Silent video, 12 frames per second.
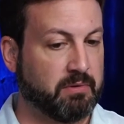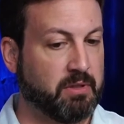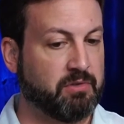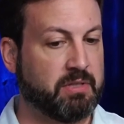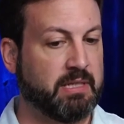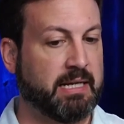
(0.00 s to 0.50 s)
You
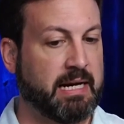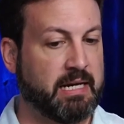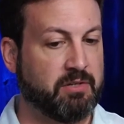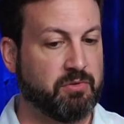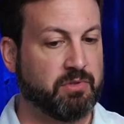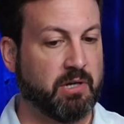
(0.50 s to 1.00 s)
see
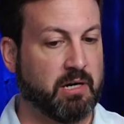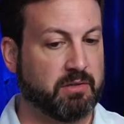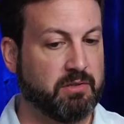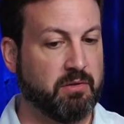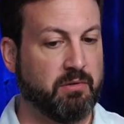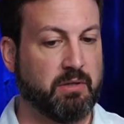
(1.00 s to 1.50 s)
guys you talk
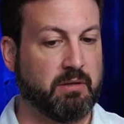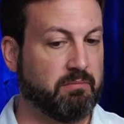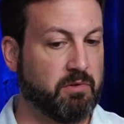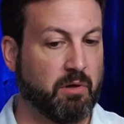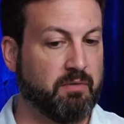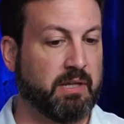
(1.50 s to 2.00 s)
to and you
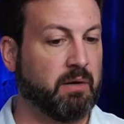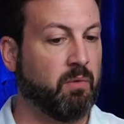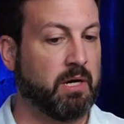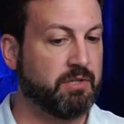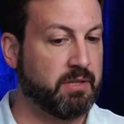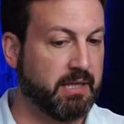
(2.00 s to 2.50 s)
don't even like
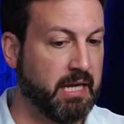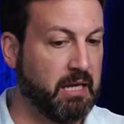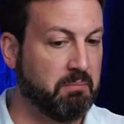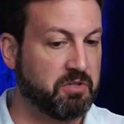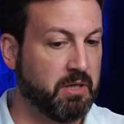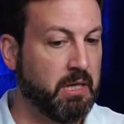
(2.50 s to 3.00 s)
watching the games